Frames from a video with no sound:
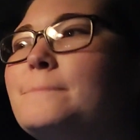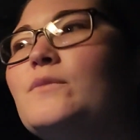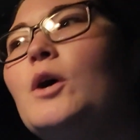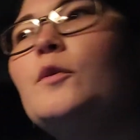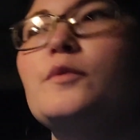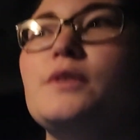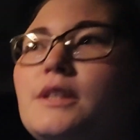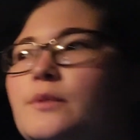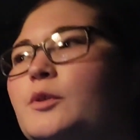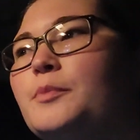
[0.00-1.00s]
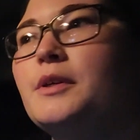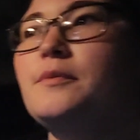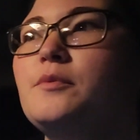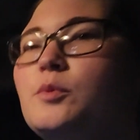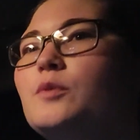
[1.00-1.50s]
Hopefully it will be.
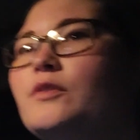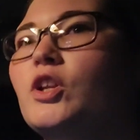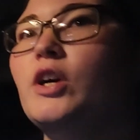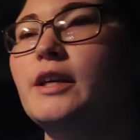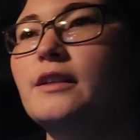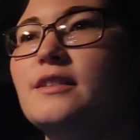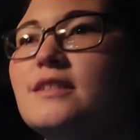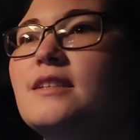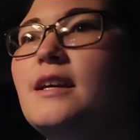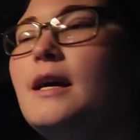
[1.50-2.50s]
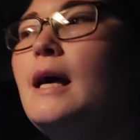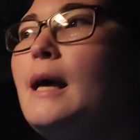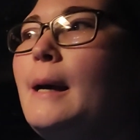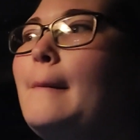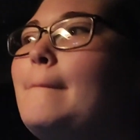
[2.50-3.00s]
We'll vlog it and see.
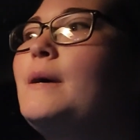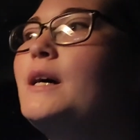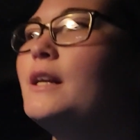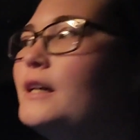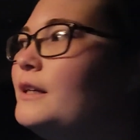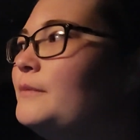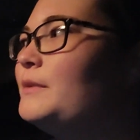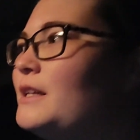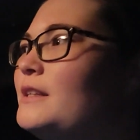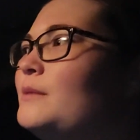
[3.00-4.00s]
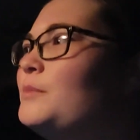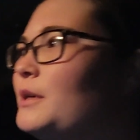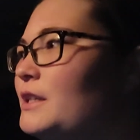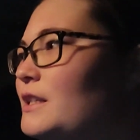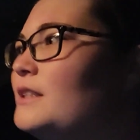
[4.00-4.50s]
But um, I think I'm
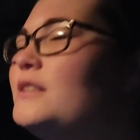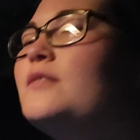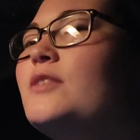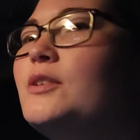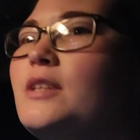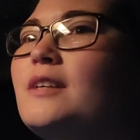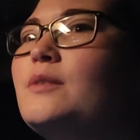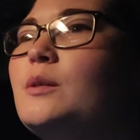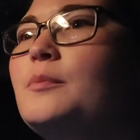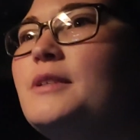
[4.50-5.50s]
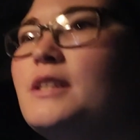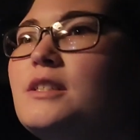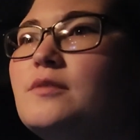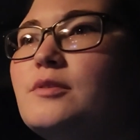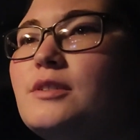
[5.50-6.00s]
probably going to end this video here. I feel like we've been
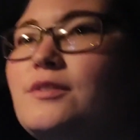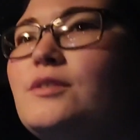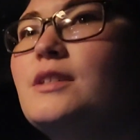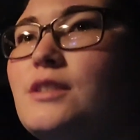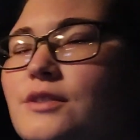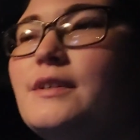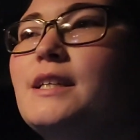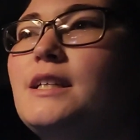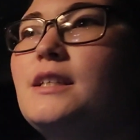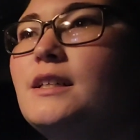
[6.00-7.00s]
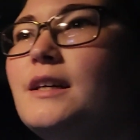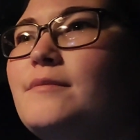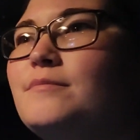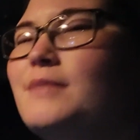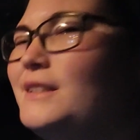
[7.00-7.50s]
dashing for a few days already.
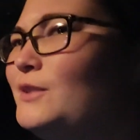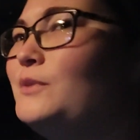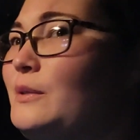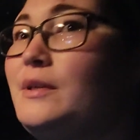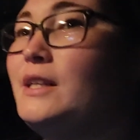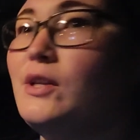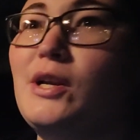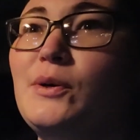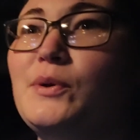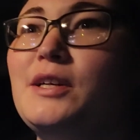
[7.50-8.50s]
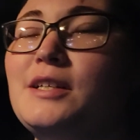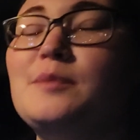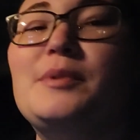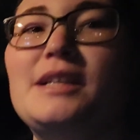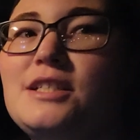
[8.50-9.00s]
I, I don't think we got a lot of
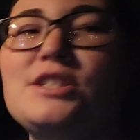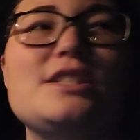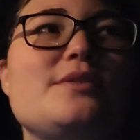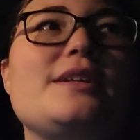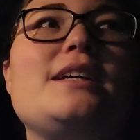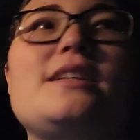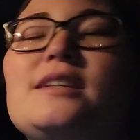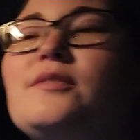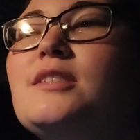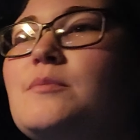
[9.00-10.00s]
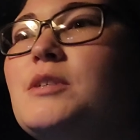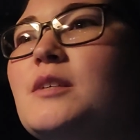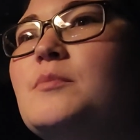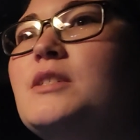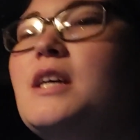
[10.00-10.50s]
orders, but that's just the reality of it.
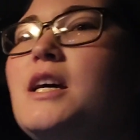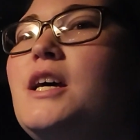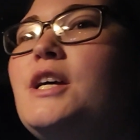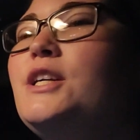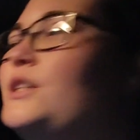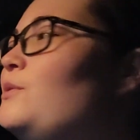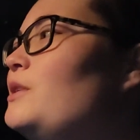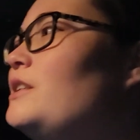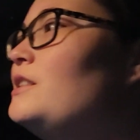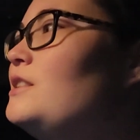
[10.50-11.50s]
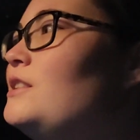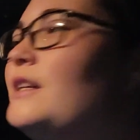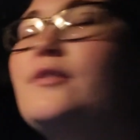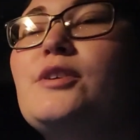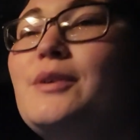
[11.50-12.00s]
Sometimes you
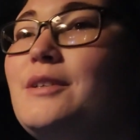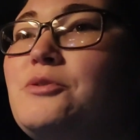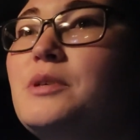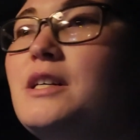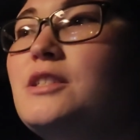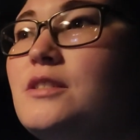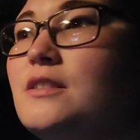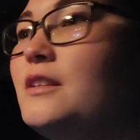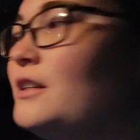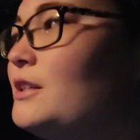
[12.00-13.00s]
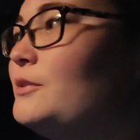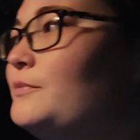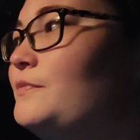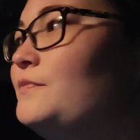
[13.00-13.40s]
never know how is going to go.